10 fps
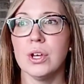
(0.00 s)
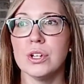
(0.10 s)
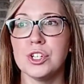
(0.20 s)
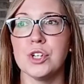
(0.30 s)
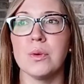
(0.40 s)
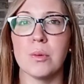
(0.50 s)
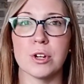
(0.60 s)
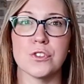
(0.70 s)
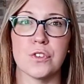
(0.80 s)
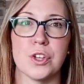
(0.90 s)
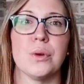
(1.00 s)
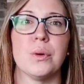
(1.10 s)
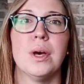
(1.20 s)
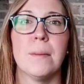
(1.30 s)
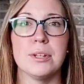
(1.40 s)
Do what works for you.
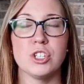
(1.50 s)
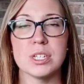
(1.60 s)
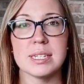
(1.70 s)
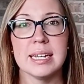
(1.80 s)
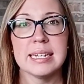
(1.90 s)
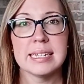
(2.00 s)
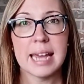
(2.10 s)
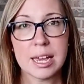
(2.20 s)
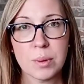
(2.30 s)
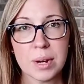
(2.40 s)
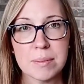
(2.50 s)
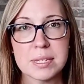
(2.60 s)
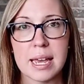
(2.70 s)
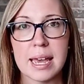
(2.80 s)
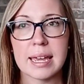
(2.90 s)
But just take what I'm
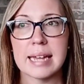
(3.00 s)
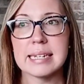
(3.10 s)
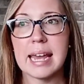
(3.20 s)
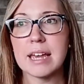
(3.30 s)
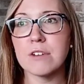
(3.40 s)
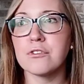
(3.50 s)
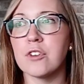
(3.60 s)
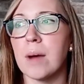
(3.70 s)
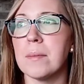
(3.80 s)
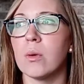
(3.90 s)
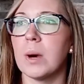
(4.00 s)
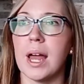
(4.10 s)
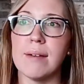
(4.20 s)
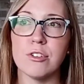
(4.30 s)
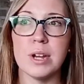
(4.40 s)
saying and take from it
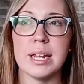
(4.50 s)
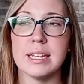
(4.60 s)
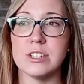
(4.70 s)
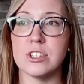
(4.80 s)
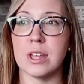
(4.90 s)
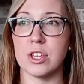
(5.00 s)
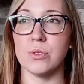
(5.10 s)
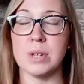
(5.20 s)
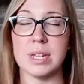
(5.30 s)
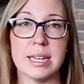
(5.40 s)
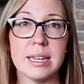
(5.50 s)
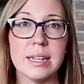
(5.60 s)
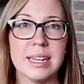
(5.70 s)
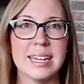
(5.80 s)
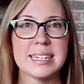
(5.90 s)
whatever it is that you need
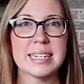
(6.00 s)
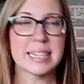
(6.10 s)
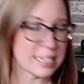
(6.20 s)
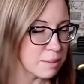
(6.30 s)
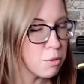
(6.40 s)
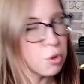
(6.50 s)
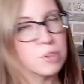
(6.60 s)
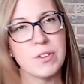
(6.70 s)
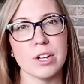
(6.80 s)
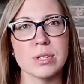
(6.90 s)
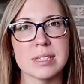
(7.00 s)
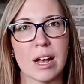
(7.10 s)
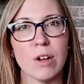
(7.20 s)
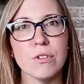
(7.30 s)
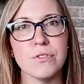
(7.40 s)
to motivate
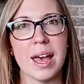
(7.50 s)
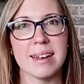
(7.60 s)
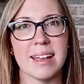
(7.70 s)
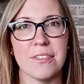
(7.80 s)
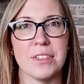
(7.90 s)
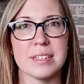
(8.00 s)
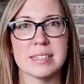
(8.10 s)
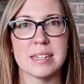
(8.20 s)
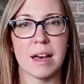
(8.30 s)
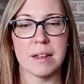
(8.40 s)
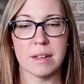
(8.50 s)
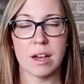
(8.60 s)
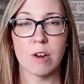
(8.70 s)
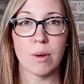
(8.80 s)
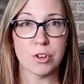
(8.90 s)
yourself and get things done
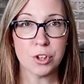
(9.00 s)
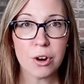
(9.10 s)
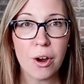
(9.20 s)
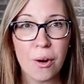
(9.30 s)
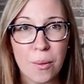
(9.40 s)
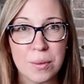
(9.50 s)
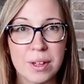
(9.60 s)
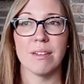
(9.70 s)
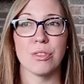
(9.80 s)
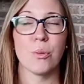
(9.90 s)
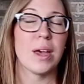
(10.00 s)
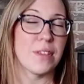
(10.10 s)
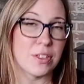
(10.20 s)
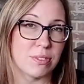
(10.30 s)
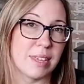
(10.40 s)
around your home the way
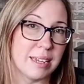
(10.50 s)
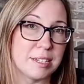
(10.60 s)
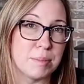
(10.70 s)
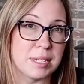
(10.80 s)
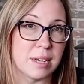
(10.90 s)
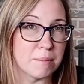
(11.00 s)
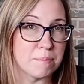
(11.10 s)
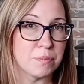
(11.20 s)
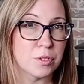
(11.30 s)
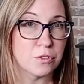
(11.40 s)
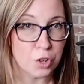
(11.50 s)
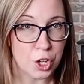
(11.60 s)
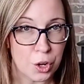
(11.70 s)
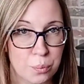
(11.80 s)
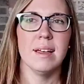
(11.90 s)
that they need to be done for
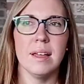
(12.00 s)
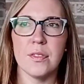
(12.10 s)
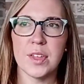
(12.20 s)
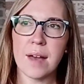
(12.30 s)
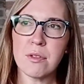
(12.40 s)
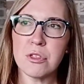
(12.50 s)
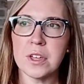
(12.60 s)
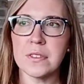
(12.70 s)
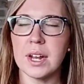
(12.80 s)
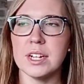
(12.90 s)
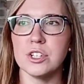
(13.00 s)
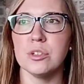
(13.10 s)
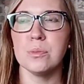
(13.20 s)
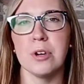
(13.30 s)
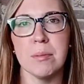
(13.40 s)
you. The other thing that I
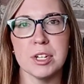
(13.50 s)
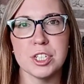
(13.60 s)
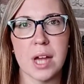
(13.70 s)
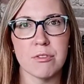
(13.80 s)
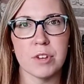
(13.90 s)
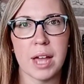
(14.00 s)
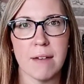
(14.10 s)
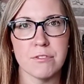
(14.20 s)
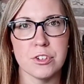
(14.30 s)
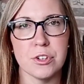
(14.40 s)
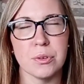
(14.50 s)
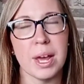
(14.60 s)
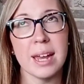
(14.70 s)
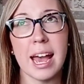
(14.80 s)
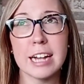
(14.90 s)
do pretty much every afternoon,
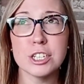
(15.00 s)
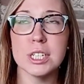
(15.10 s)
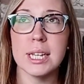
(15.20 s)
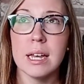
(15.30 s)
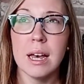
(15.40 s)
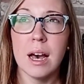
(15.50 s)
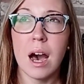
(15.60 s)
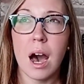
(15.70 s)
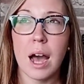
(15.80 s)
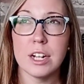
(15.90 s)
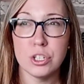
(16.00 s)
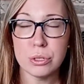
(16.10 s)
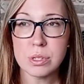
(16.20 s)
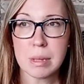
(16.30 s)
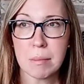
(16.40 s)
and actually I
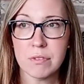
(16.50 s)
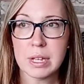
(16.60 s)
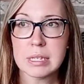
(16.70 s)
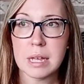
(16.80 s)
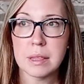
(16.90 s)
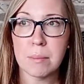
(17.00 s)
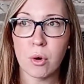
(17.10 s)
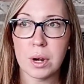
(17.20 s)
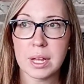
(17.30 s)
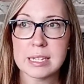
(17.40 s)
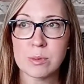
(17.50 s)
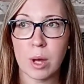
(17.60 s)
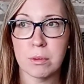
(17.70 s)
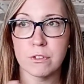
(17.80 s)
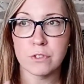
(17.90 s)
do some of this in the morning as well
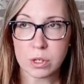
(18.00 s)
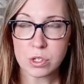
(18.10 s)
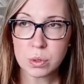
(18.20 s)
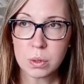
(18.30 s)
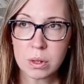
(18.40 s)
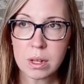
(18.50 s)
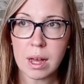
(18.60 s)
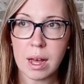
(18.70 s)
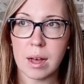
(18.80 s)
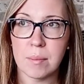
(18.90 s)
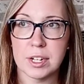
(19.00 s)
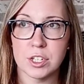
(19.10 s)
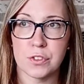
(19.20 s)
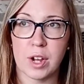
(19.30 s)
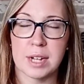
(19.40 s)
before school, I
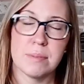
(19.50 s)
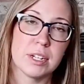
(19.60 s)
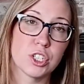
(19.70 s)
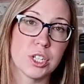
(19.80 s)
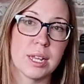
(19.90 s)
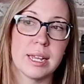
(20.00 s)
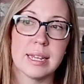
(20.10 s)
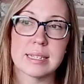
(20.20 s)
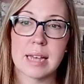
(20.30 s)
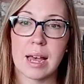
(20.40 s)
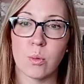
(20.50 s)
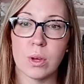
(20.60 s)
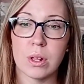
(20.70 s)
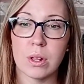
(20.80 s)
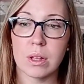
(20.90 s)
just forgot to mention it, is I
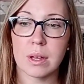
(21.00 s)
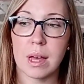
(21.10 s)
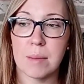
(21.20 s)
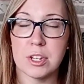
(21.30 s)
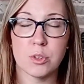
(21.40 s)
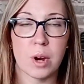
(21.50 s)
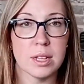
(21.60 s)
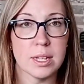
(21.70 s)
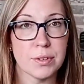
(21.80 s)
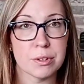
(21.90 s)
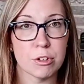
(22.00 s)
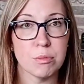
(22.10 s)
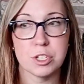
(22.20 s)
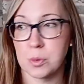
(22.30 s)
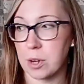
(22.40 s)
will come into our living room,
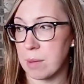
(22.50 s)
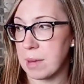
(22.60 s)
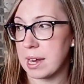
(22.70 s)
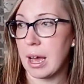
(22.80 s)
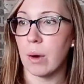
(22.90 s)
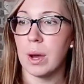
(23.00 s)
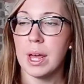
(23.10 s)
which is where I'm at now,